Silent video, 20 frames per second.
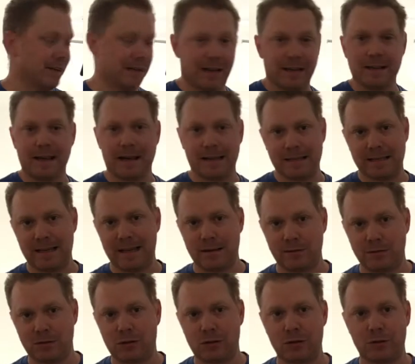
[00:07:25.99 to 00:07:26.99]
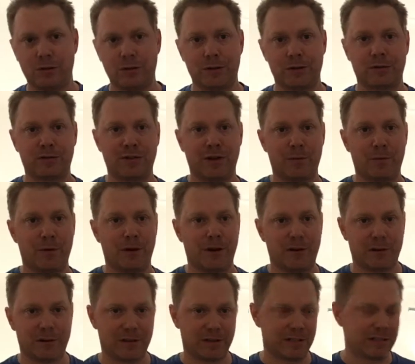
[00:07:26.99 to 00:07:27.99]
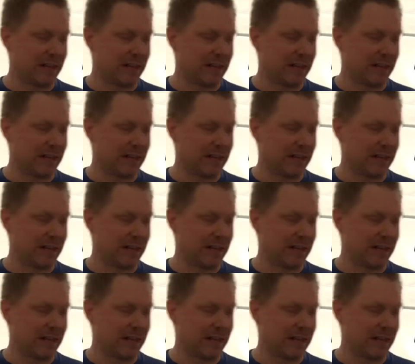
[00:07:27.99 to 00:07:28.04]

and not a sound studio somewhere or a